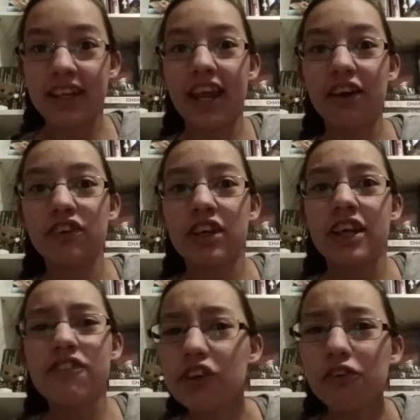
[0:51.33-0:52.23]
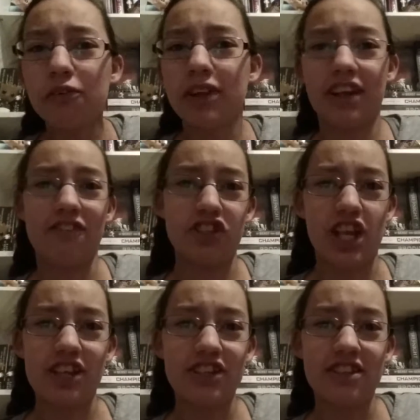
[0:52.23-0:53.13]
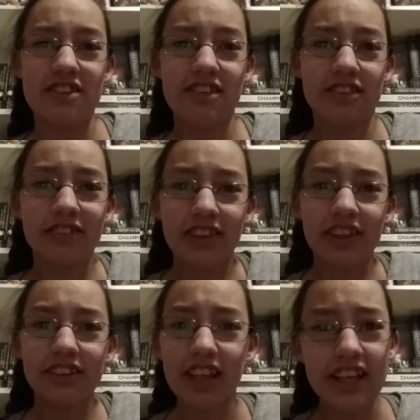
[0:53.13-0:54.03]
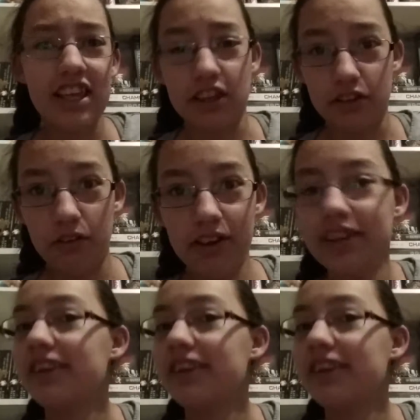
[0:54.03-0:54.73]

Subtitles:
Now, if you don't know what a cover change is, lucky you.